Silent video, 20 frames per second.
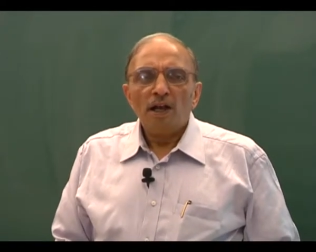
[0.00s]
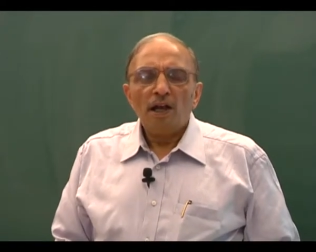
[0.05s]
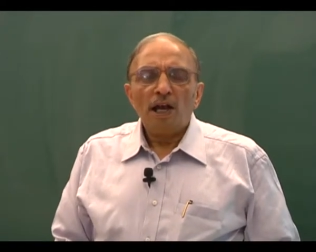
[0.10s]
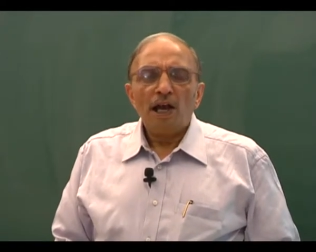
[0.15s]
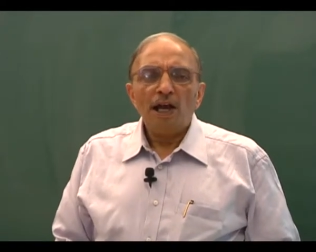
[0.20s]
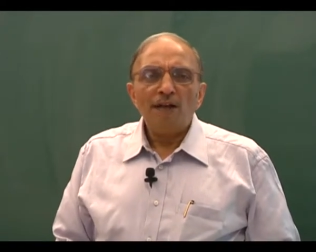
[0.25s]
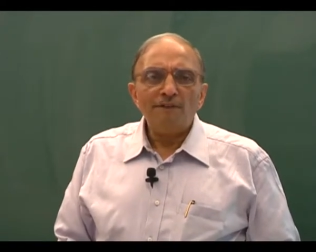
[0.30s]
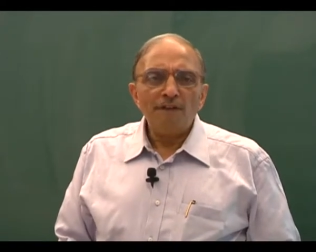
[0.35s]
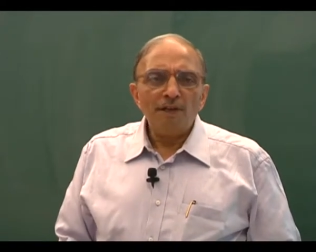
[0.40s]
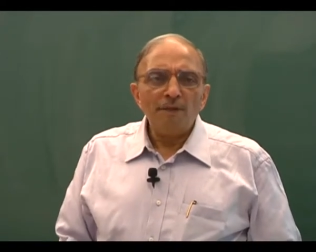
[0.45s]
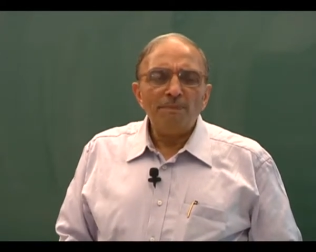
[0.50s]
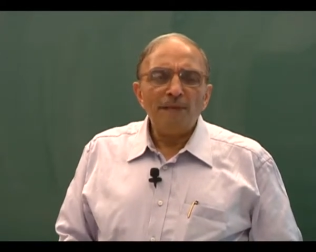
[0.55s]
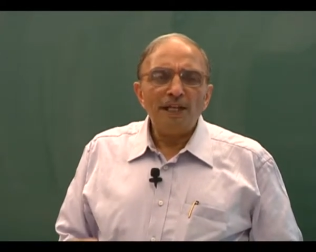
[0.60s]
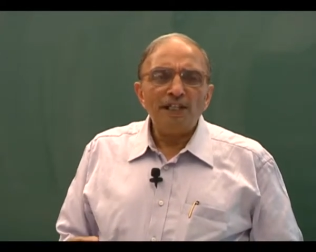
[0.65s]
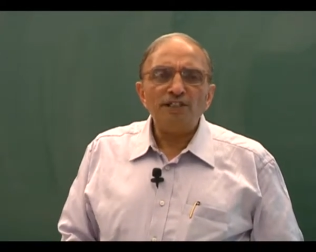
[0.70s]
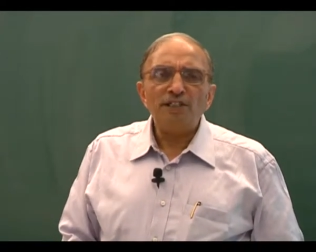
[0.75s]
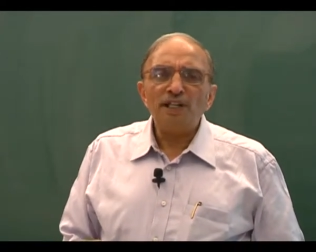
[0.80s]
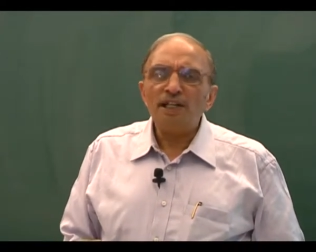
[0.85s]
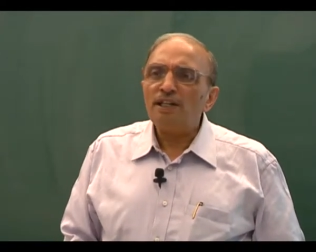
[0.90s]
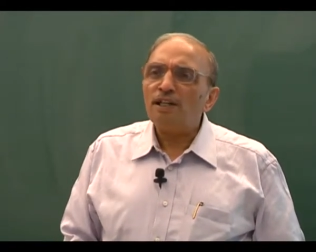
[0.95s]
I will
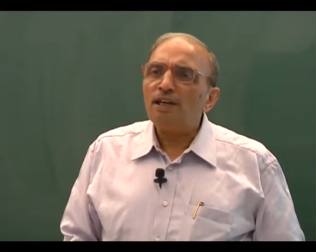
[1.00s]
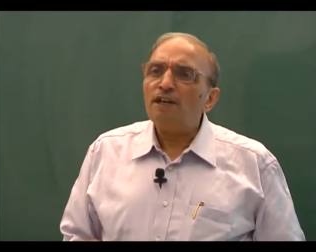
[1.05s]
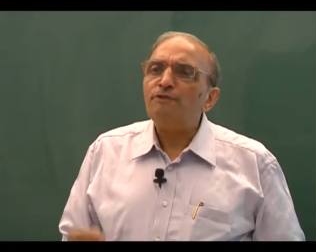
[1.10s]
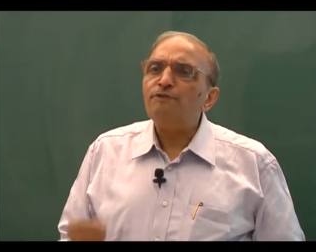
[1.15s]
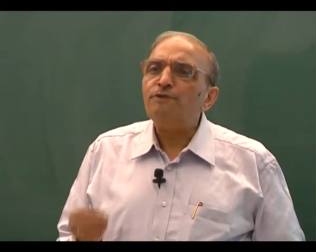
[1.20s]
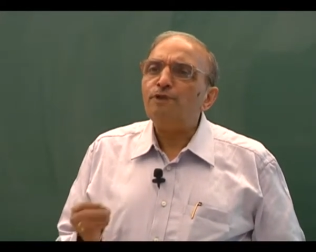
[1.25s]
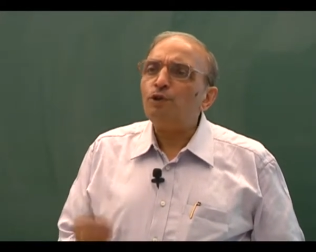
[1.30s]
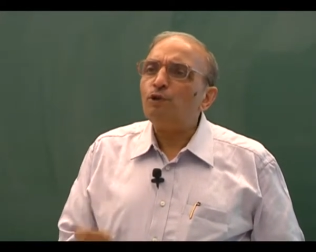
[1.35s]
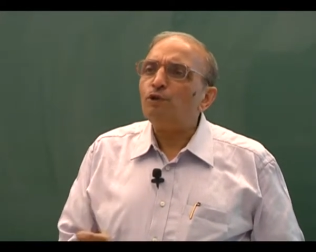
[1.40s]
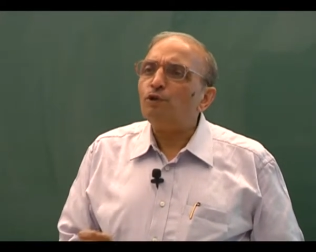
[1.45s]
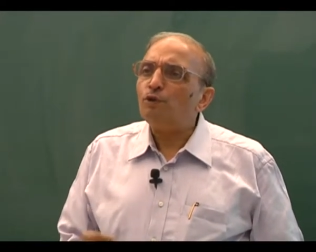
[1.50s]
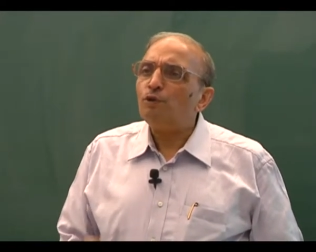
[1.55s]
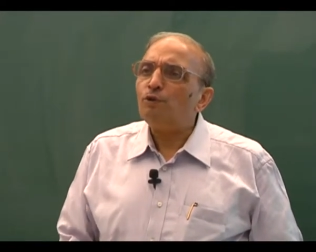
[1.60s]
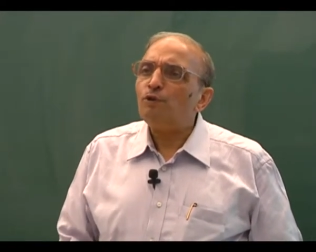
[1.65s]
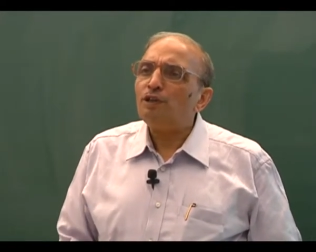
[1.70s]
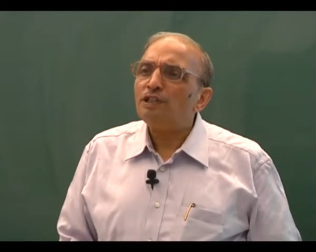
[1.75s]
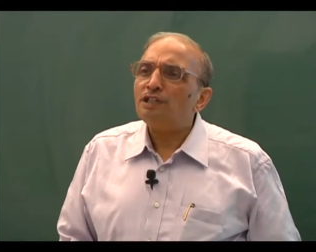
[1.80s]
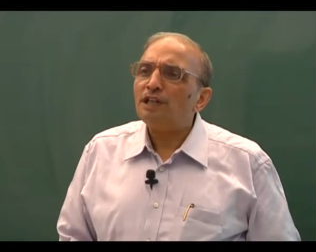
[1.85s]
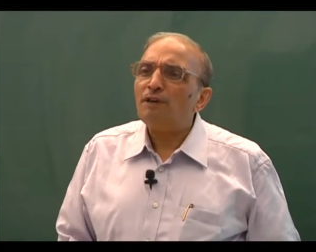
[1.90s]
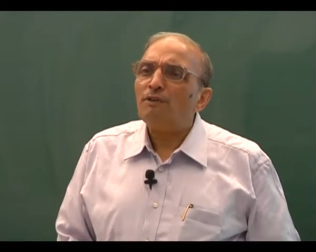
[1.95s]
mention a few
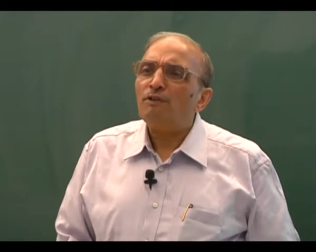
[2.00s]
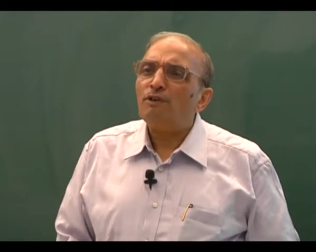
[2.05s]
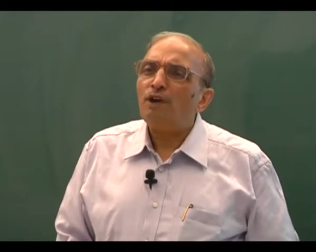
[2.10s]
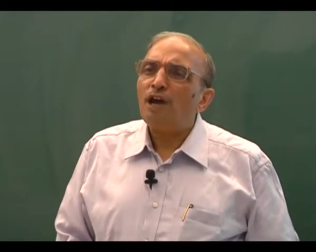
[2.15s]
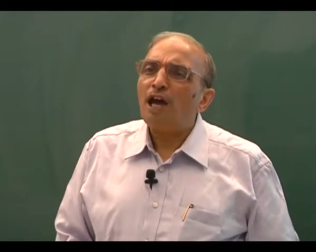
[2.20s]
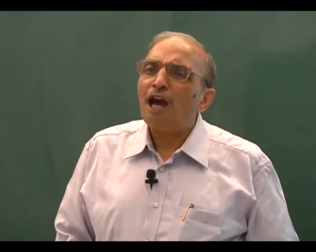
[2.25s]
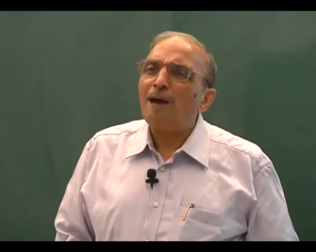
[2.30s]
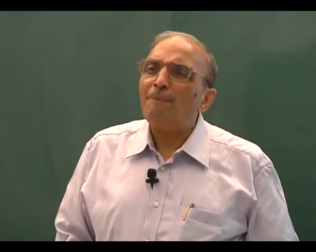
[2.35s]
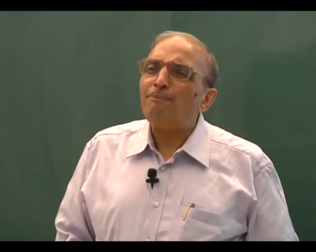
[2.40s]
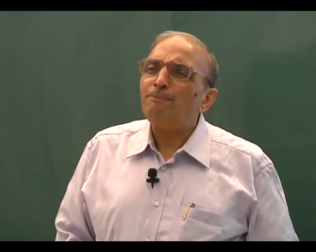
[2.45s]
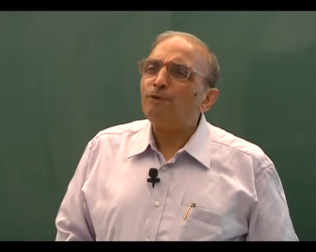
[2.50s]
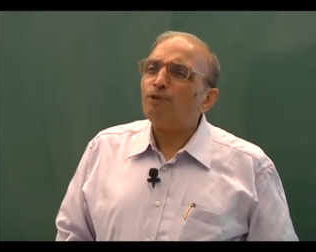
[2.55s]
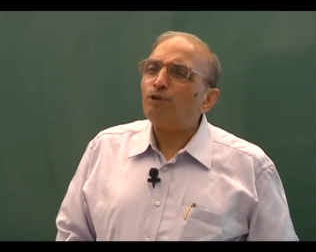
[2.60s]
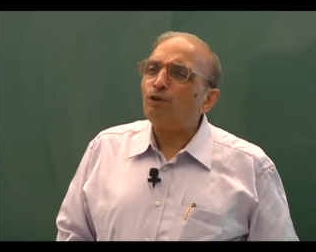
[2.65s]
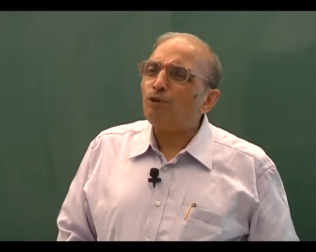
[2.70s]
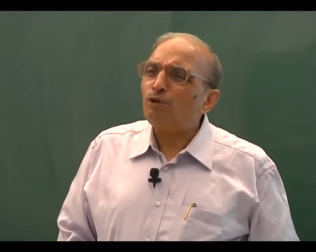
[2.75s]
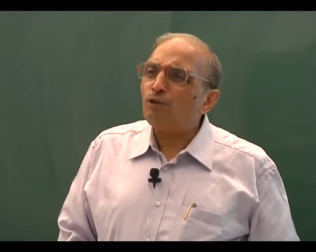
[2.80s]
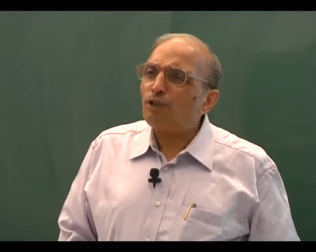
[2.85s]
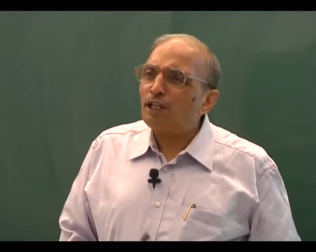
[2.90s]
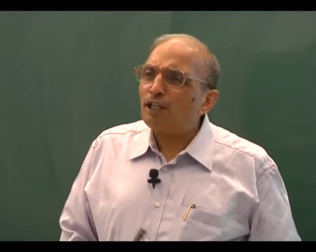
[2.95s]
which are
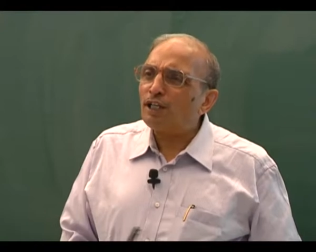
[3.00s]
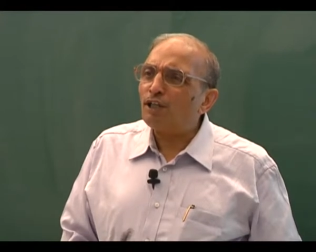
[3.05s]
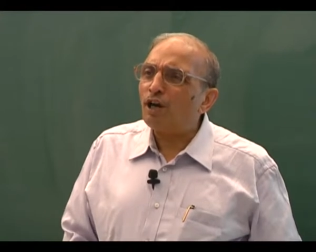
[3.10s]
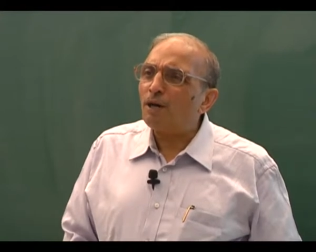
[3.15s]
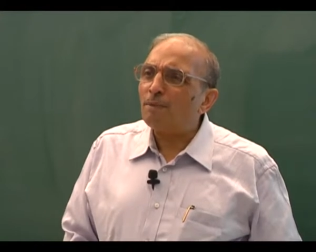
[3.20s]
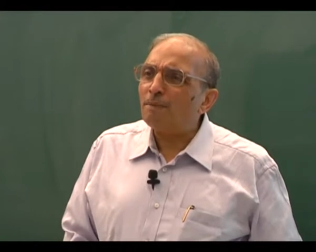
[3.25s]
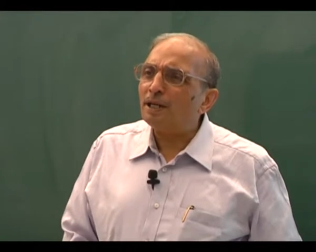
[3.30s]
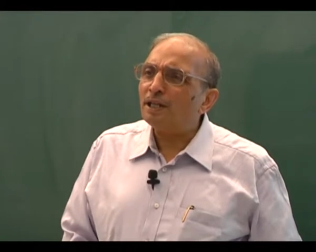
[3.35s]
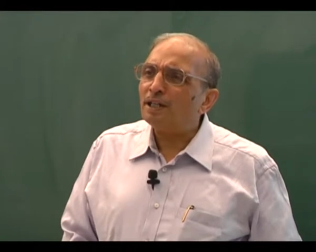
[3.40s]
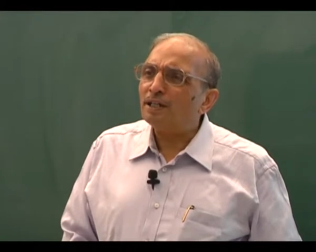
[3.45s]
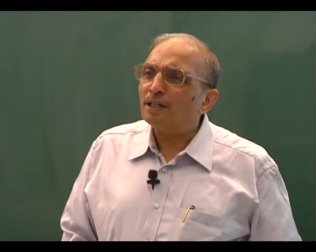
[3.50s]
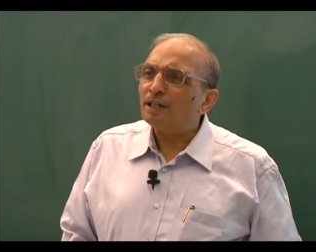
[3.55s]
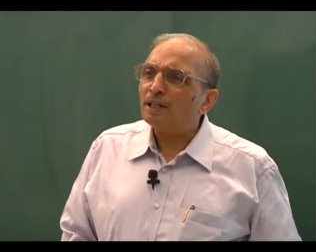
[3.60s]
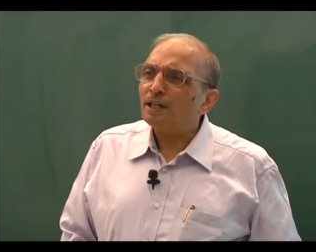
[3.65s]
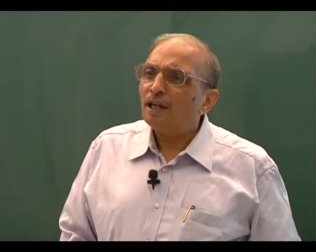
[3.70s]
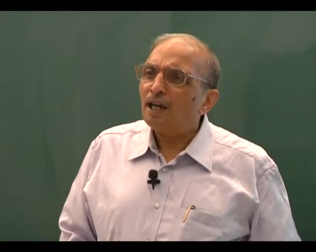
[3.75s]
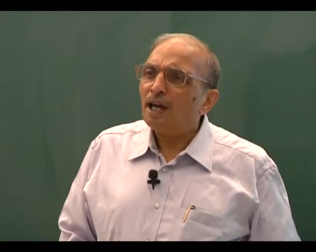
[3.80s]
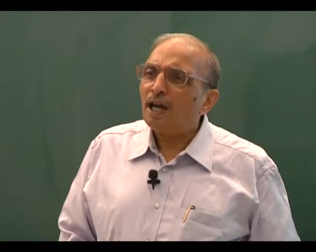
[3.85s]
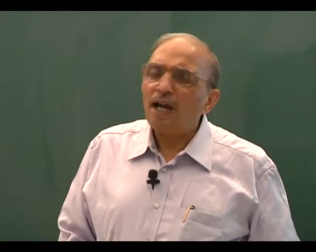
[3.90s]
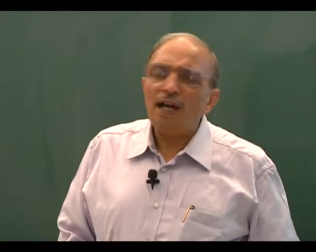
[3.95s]
absolutely common
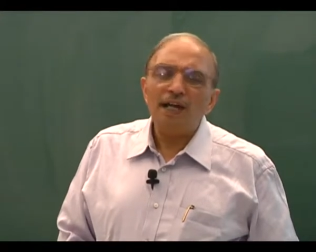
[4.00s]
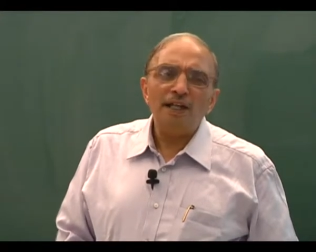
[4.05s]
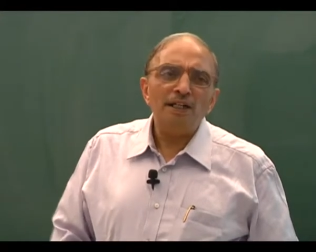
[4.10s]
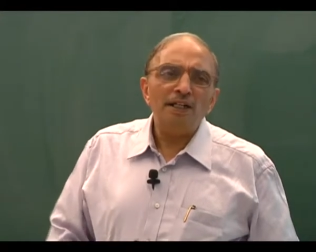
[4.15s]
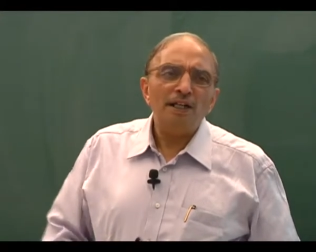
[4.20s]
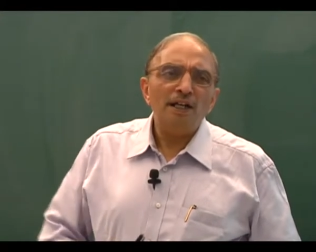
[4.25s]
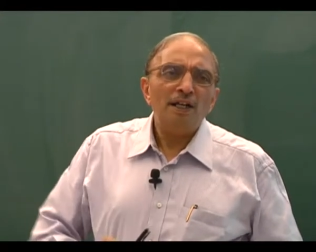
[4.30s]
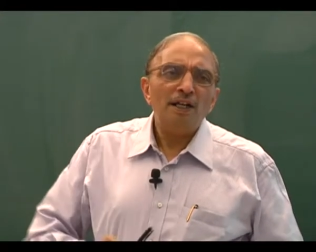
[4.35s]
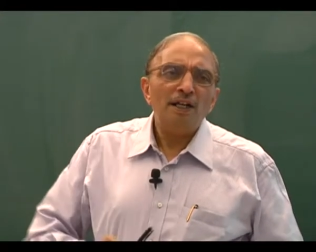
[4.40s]
and